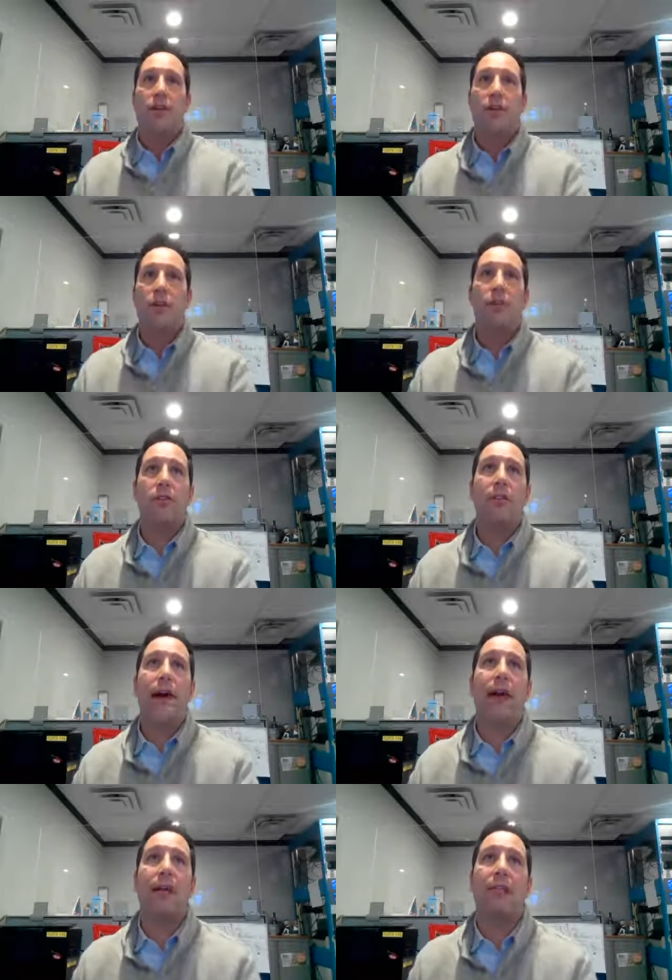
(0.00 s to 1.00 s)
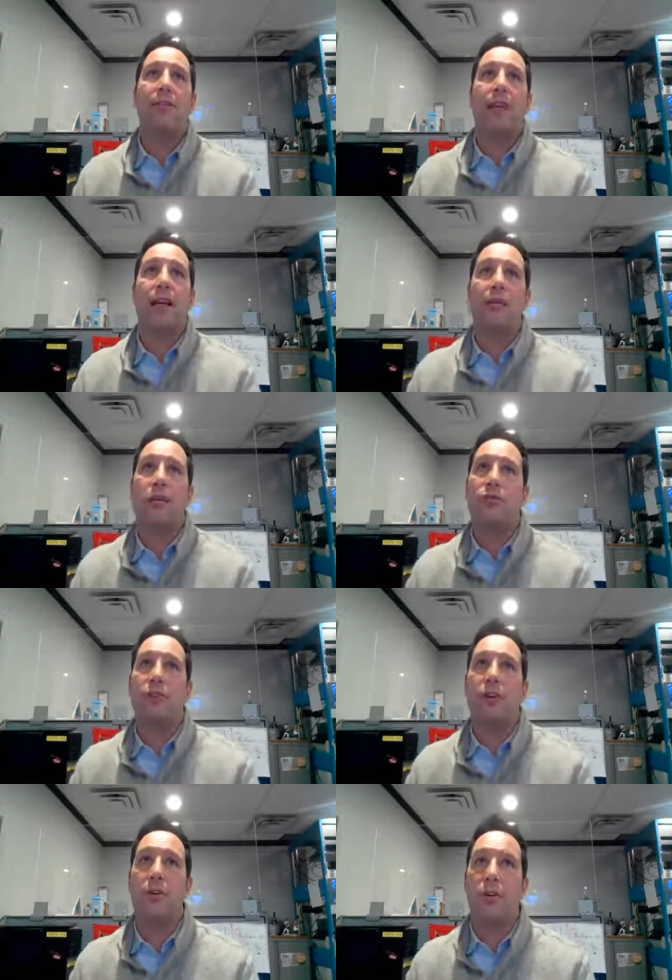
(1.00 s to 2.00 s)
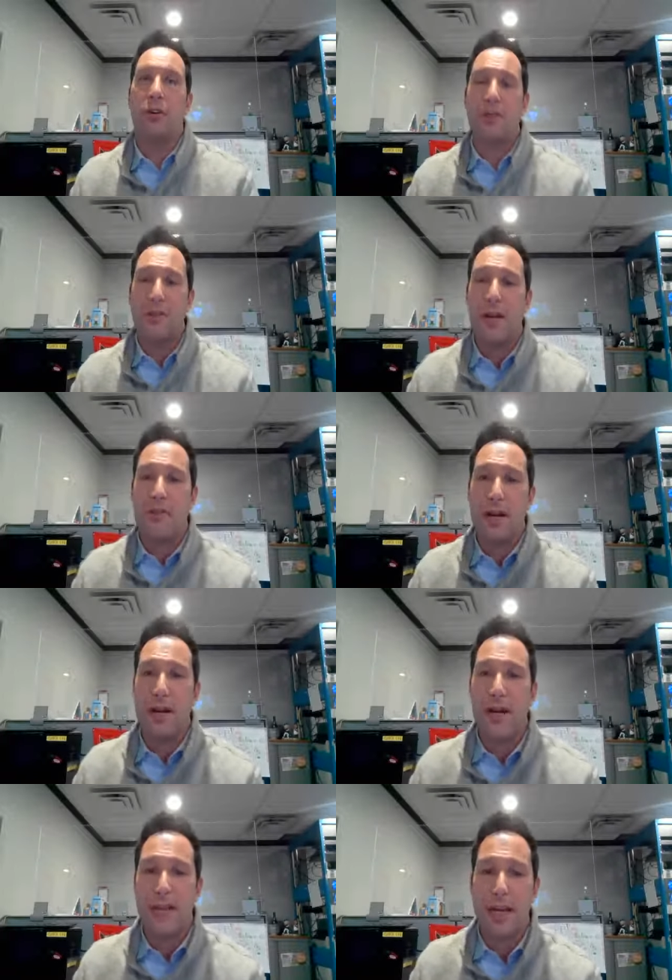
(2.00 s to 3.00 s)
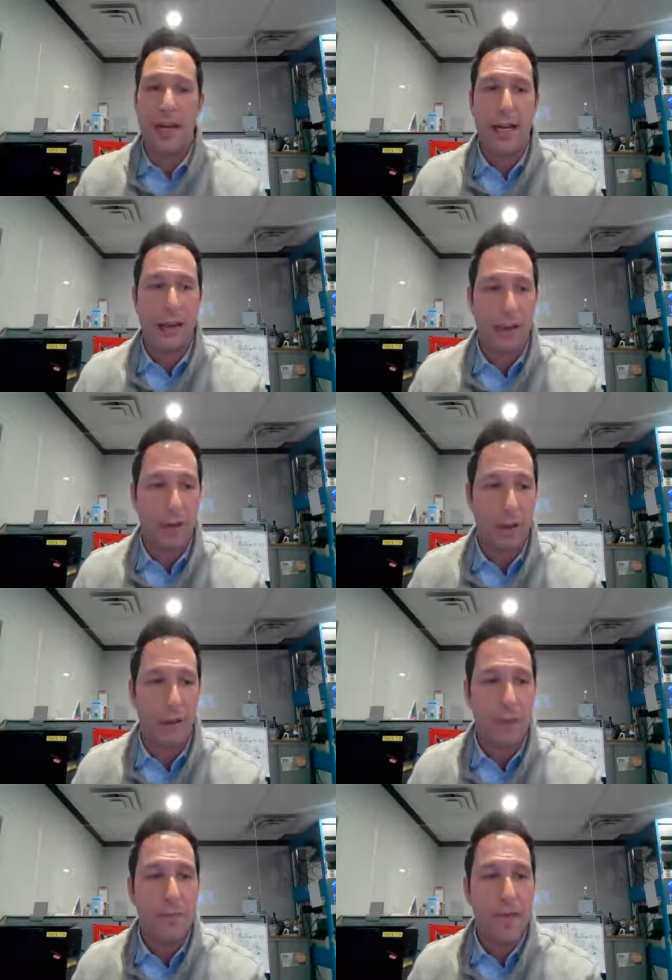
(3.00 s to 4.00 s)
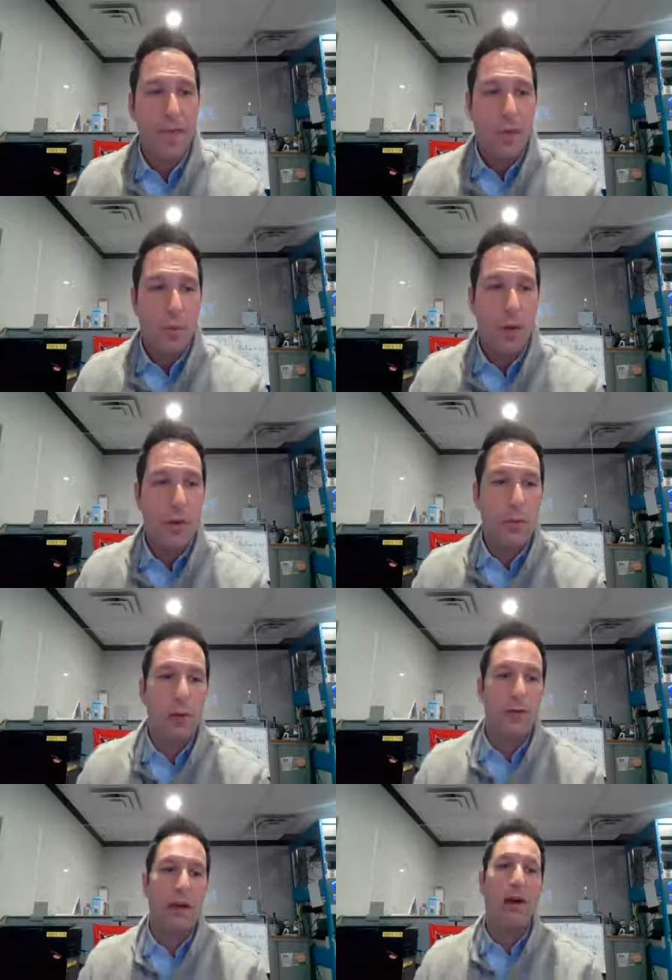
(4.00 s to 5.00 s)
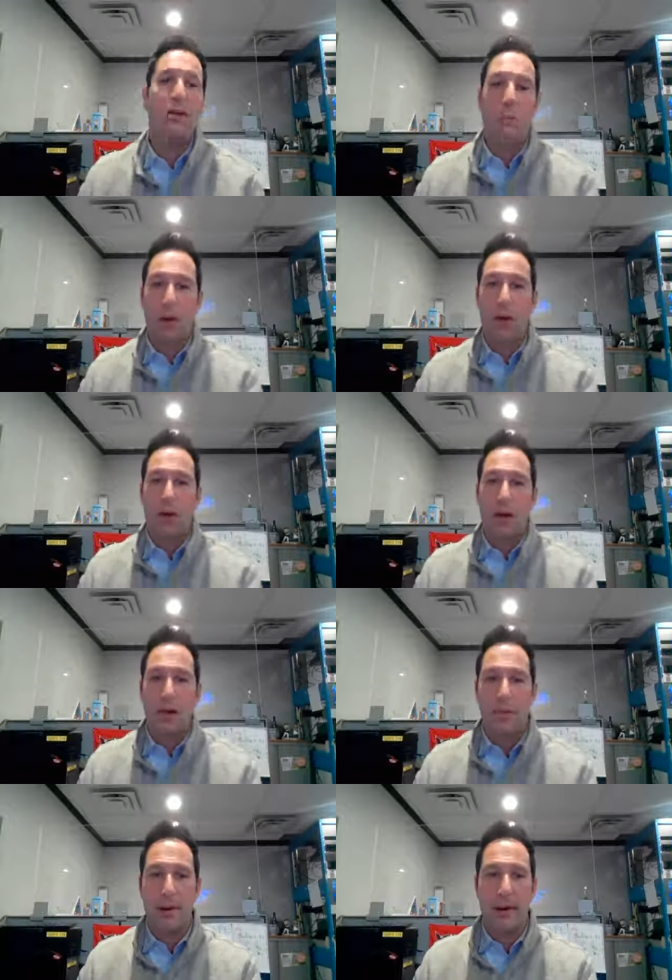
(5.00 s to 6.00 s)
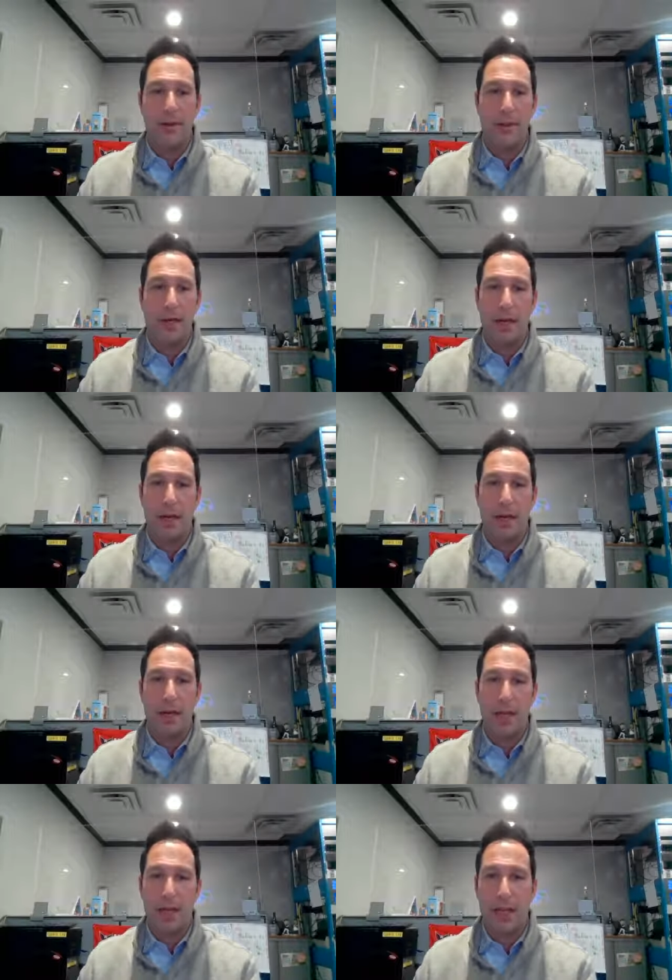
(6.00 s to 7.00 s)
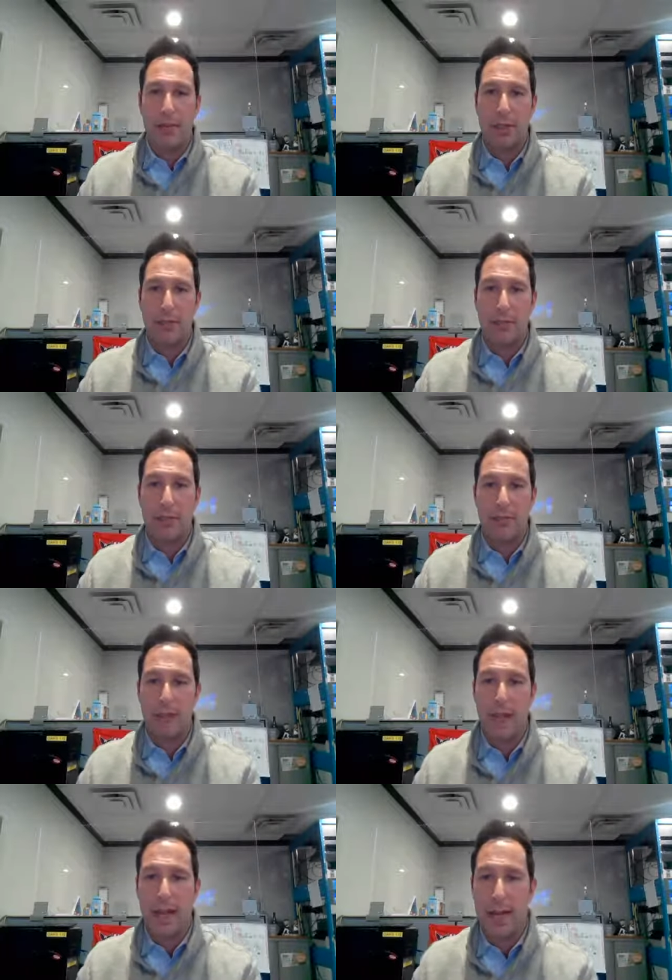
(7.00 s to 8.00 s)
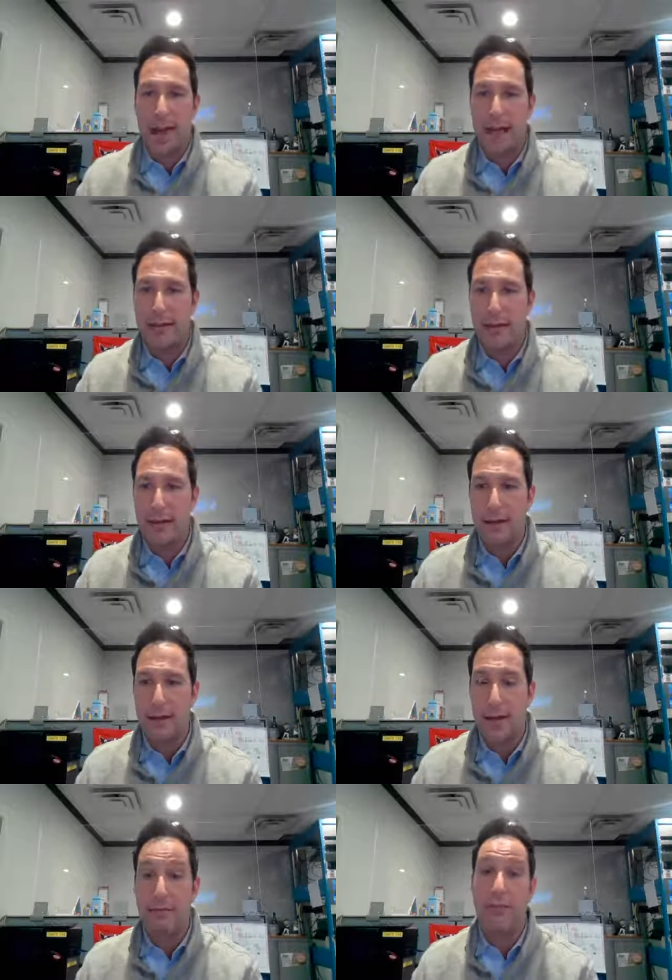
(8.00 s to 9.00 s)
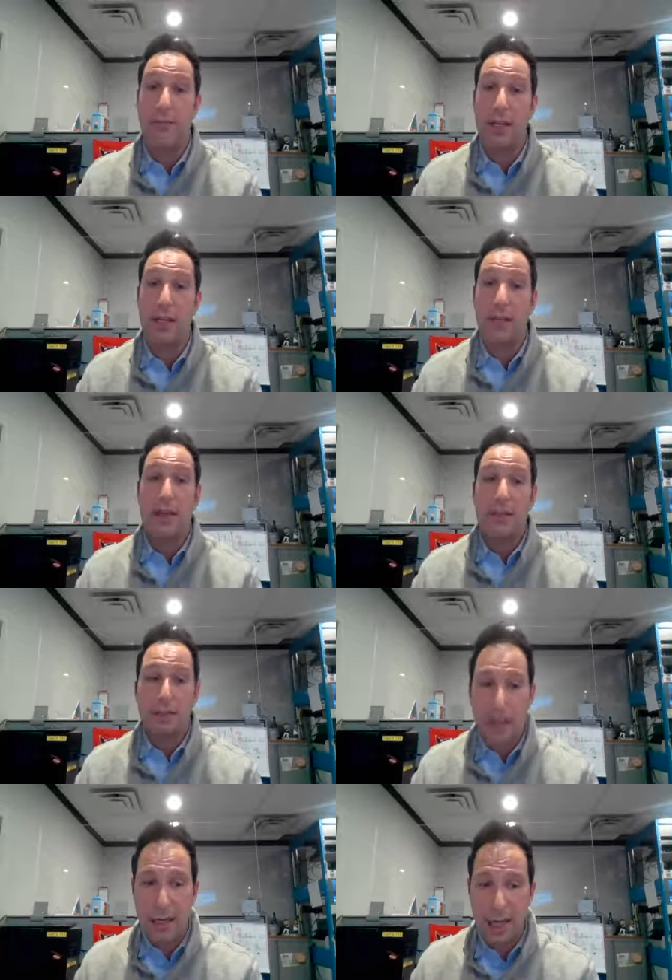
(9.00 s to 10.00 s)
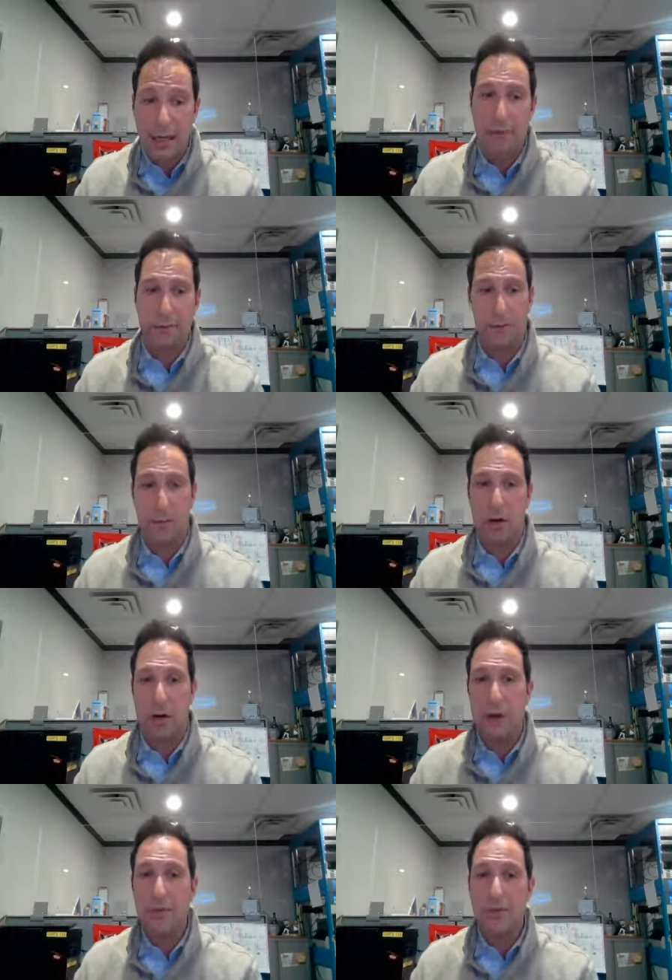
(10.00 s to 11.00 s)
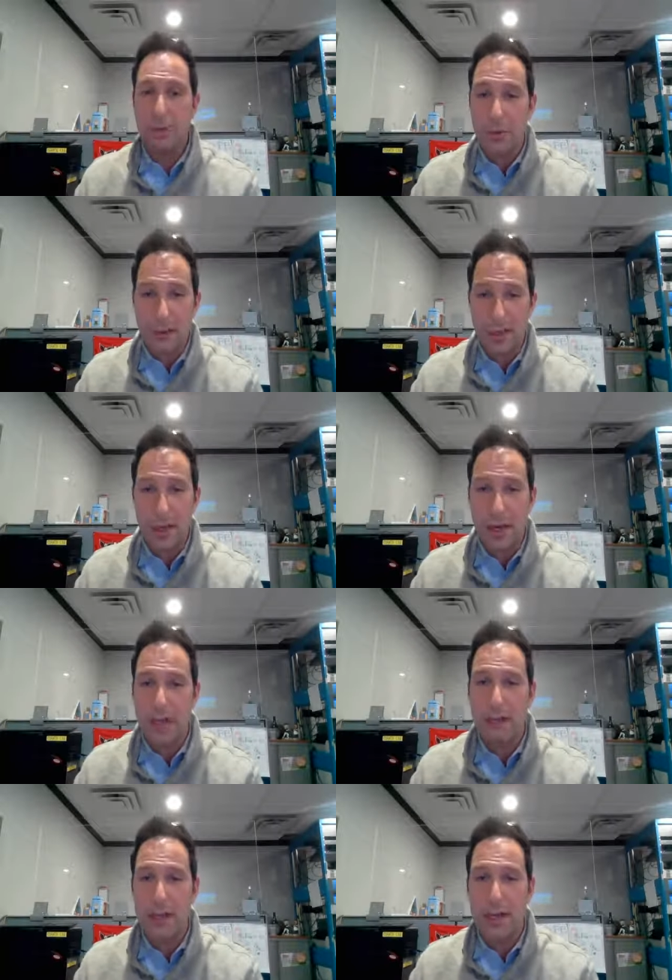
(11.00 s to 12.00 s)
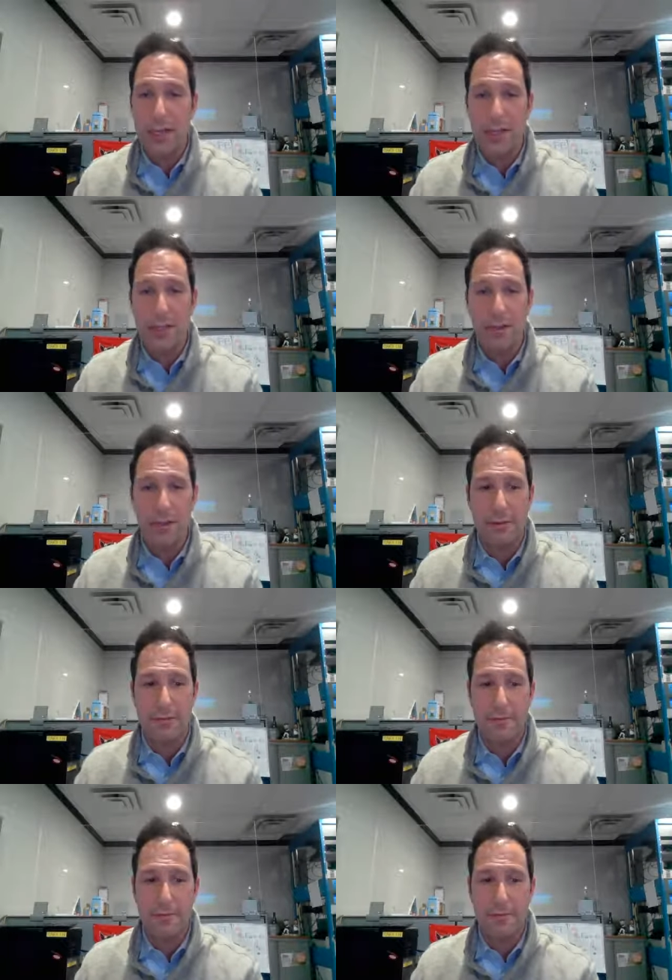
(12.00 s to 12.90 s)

Duluth, Packers, and Colts are going into overtime right now, tied at 31. We will talk more about uh, this game coming up tonight at uh, after the Sunday night football game. So we'll see you on the Vikings Extra.